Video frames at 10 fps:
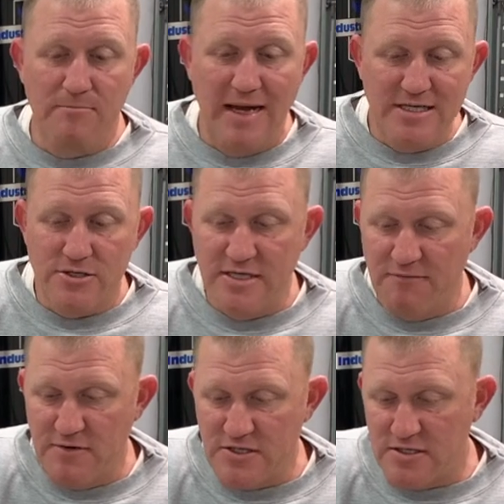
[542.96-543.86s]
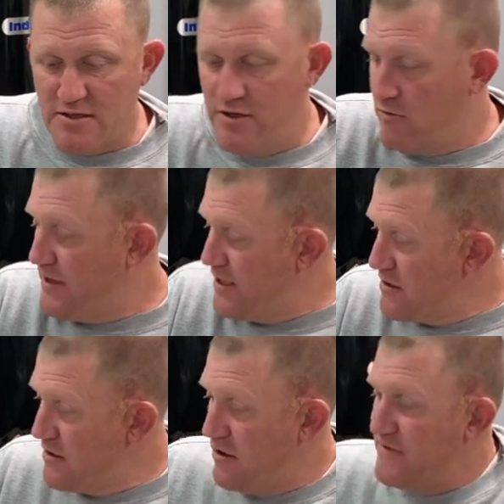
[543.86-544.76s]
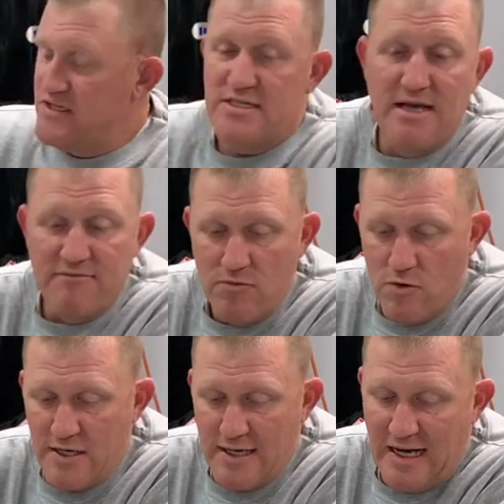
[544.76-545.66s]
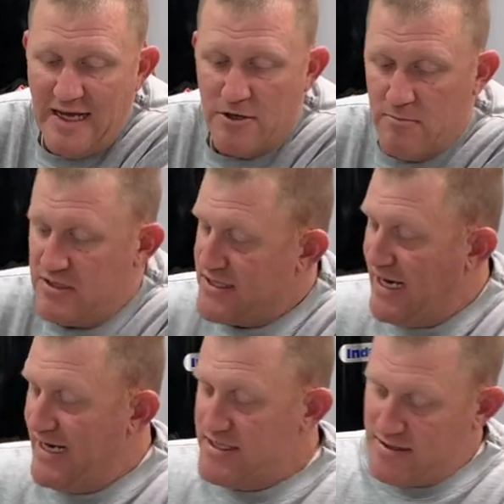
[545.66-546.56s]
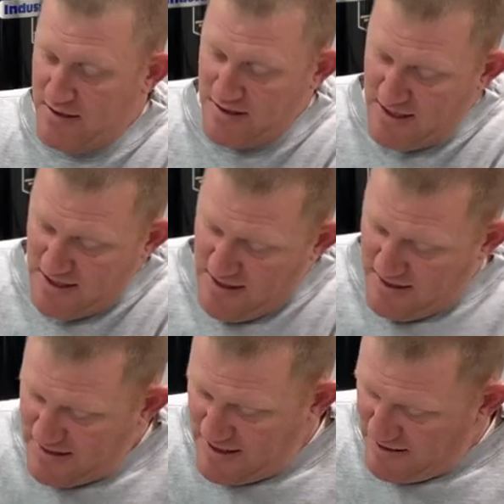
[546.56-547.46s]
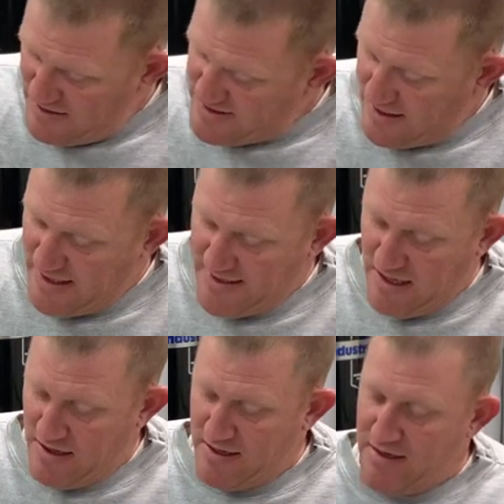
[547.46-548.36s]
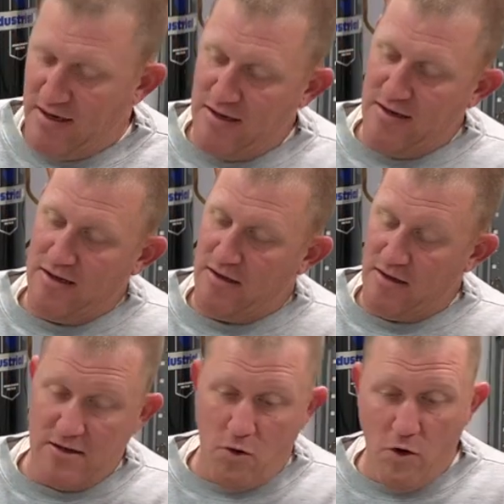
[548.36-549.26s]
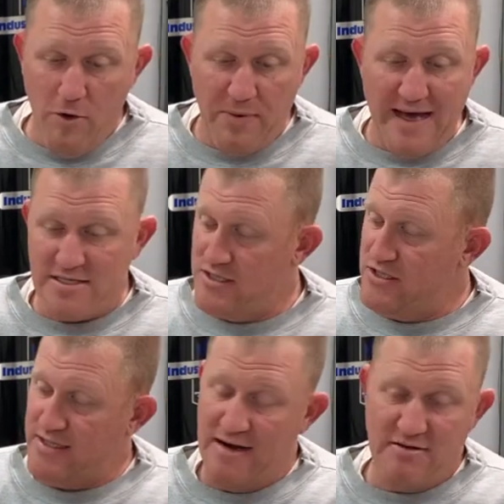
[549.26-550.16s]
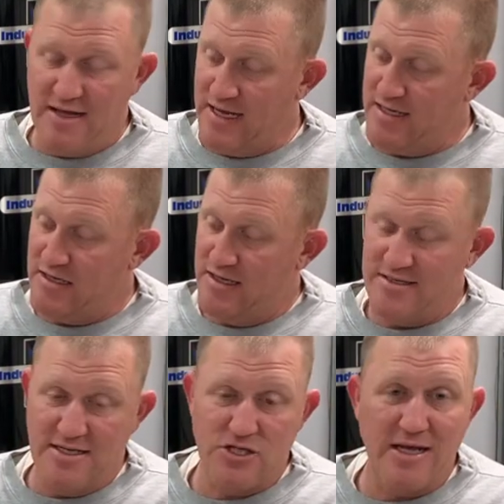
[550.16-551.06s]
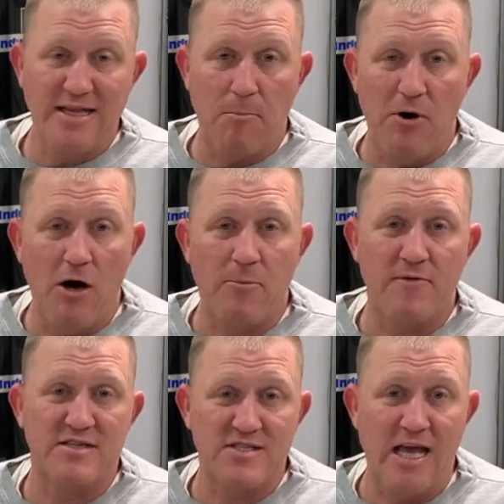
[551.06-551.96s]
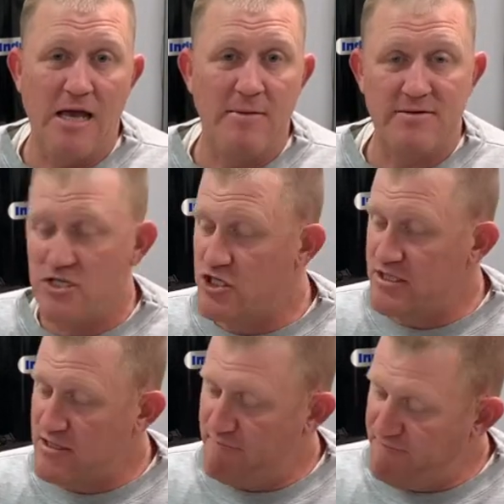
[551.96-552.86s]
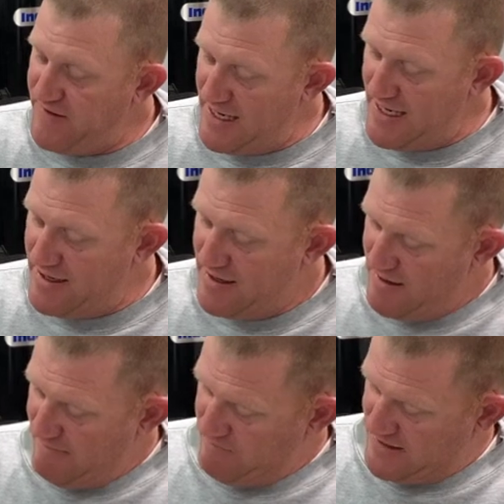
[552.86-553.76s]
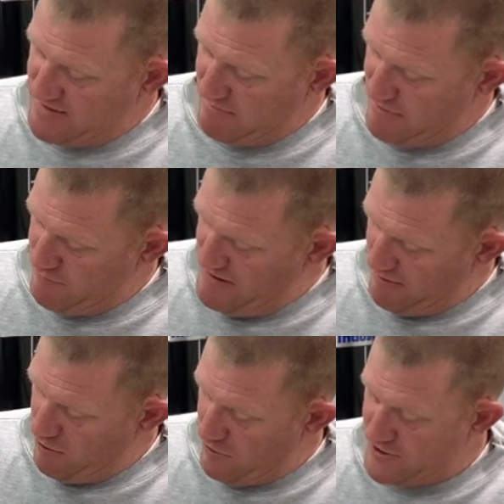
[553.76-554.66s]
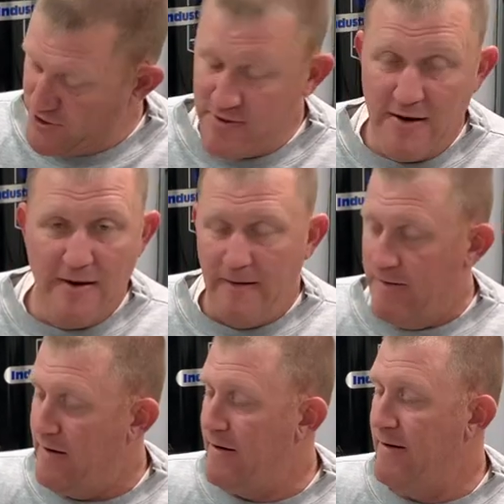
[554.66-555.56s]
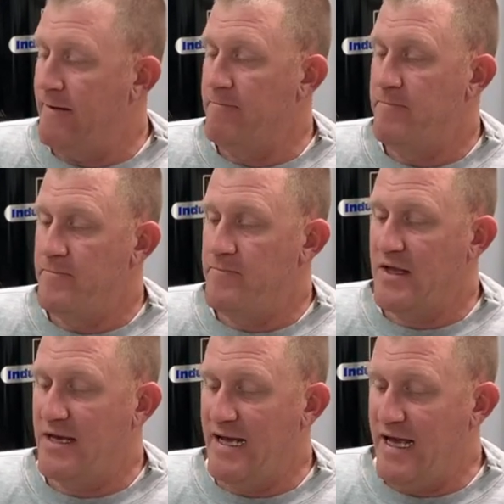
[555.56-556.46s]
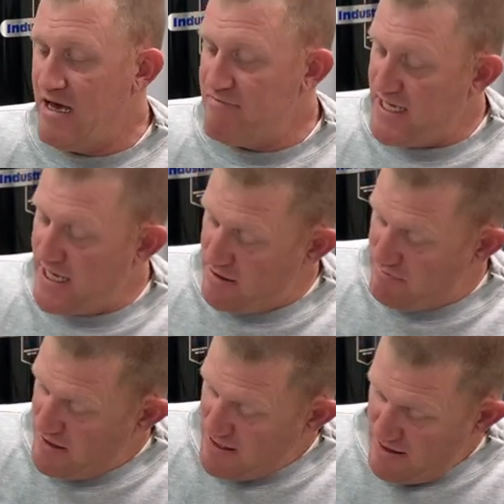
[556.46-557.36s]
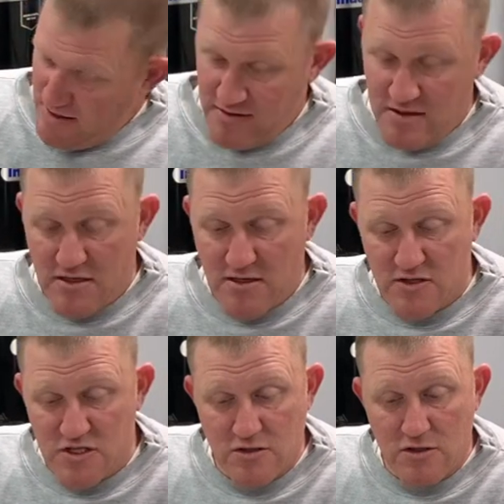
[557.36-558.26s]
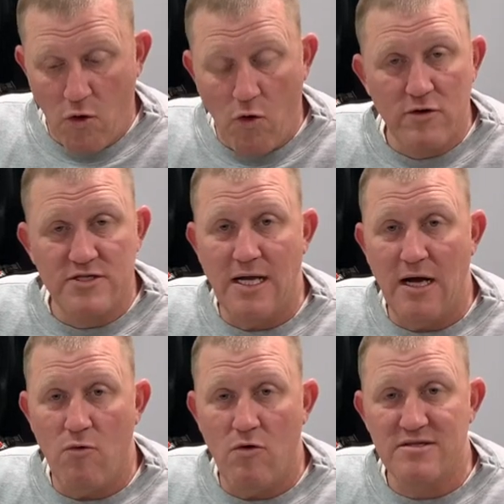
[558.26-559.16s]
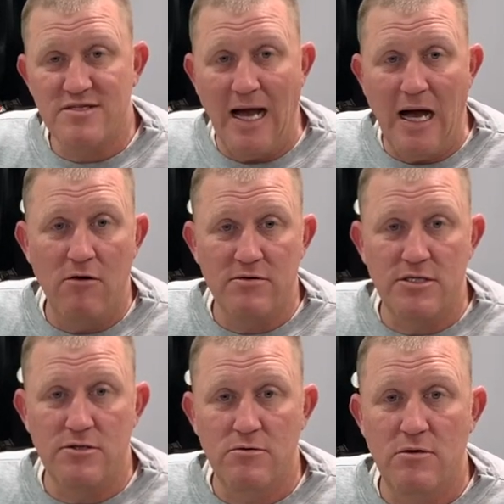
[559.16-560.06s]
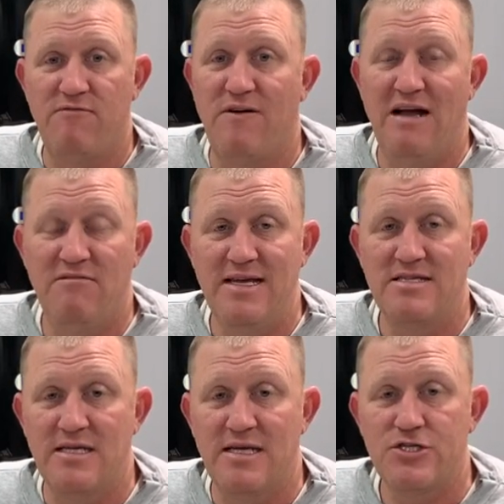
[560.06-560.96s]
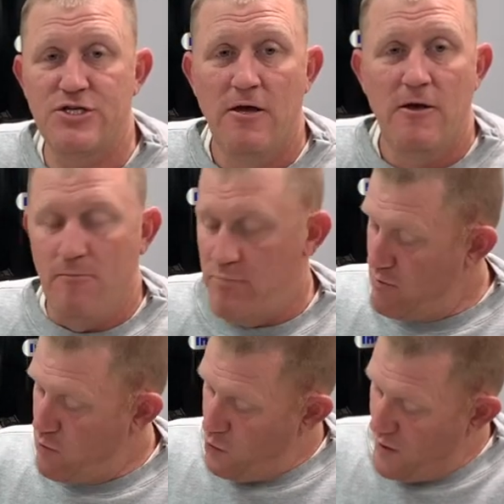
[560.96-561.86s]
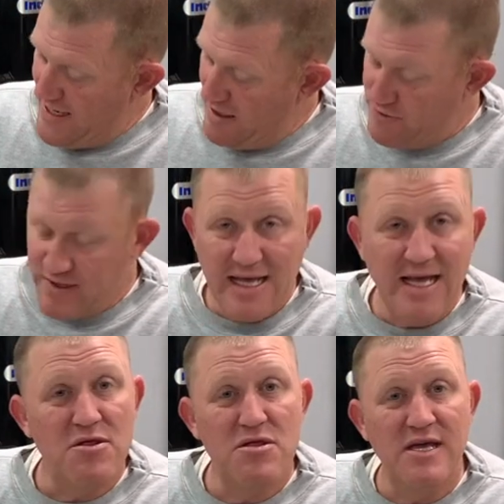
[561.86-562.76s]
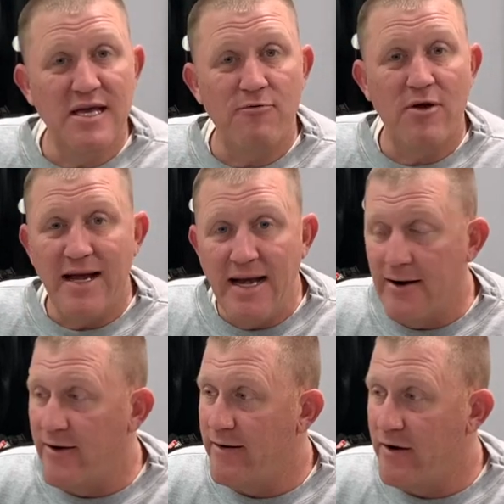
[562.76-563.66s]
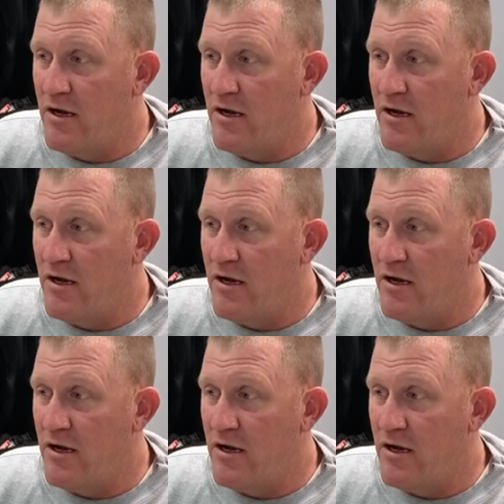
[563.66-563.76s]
major difference, here on the 71 and later, besides the inlet side, now the oil passages and everything essentially in the pump are the same. It's just the feed that's a little bit larger. And I have taken the older style ones out to a 5/8 inch, but wow, do they get thin right here.